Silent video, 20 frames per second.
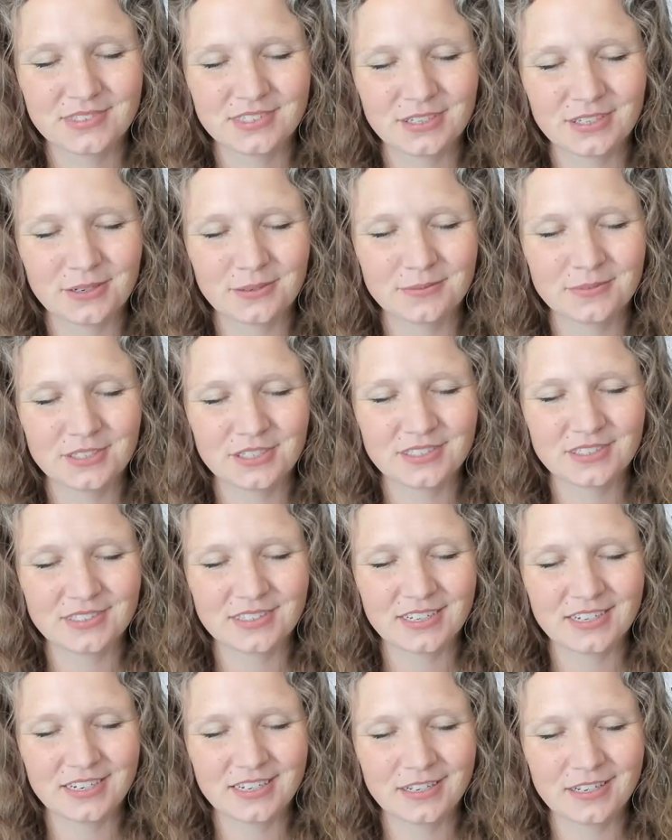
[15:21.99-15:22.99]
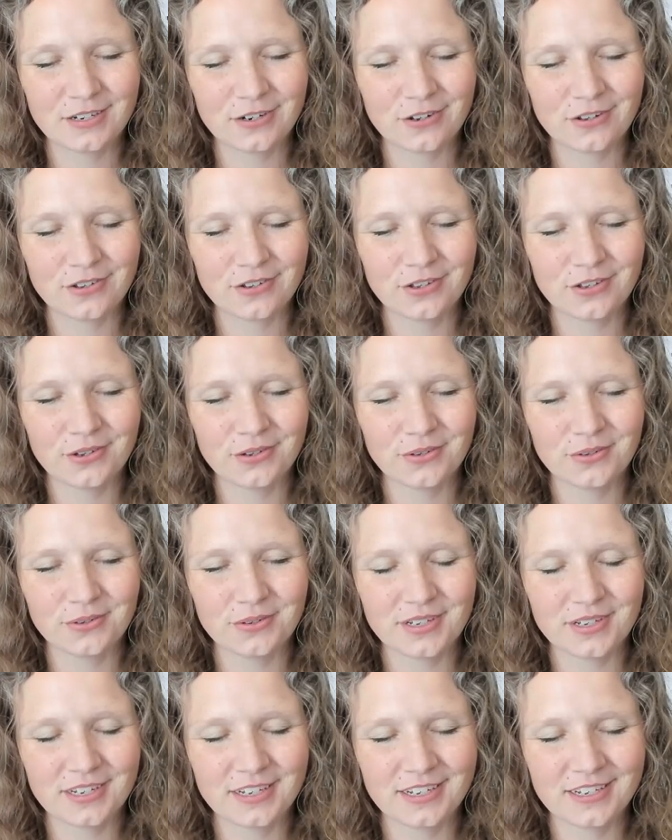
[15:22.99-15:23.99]
so I'm just letting it all
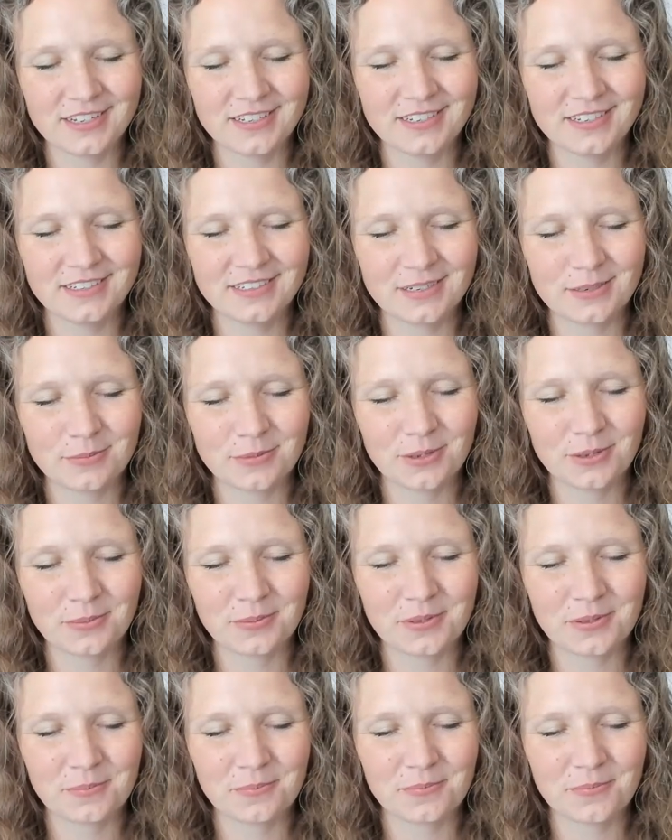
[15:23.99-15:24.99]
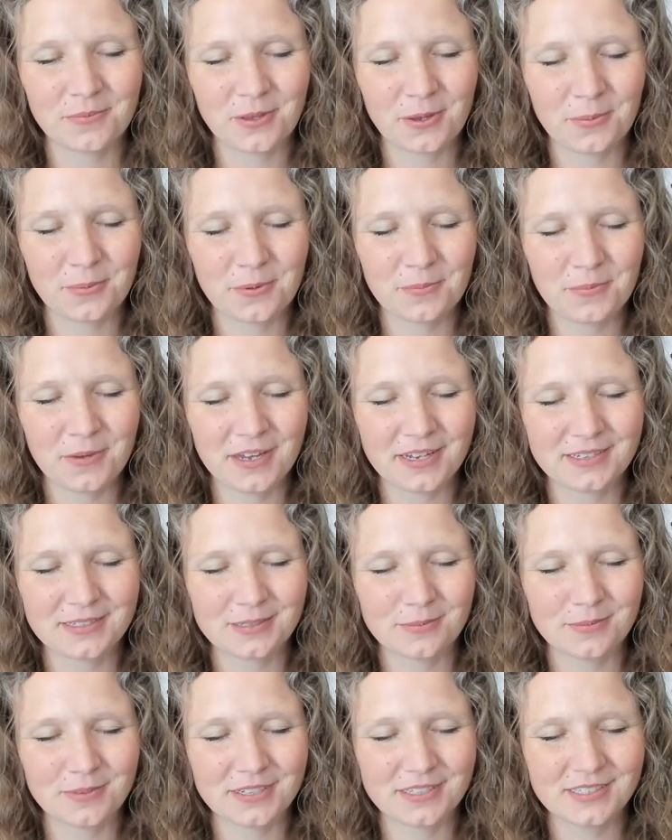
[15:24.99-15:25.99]
go and I'm coming coming back
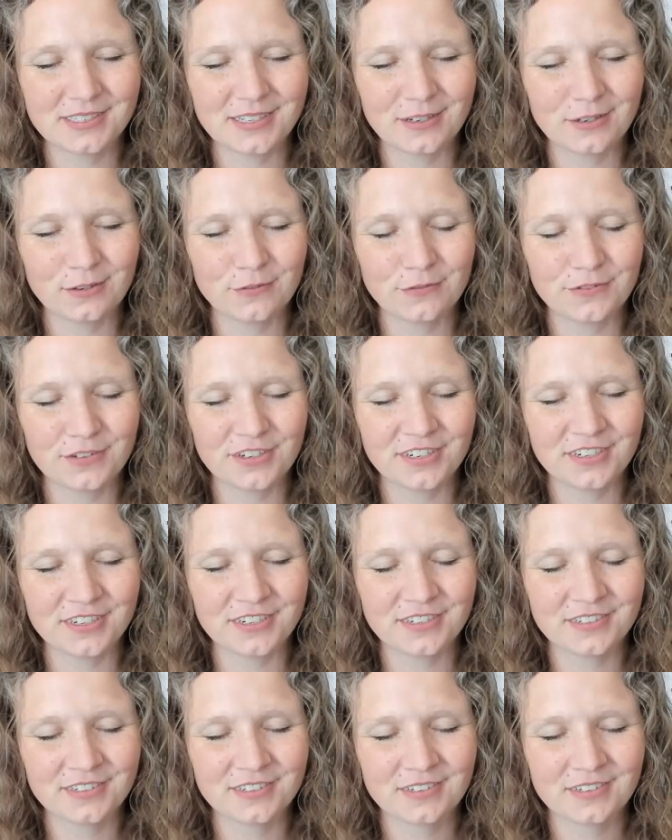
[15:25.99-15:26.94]
to myself here.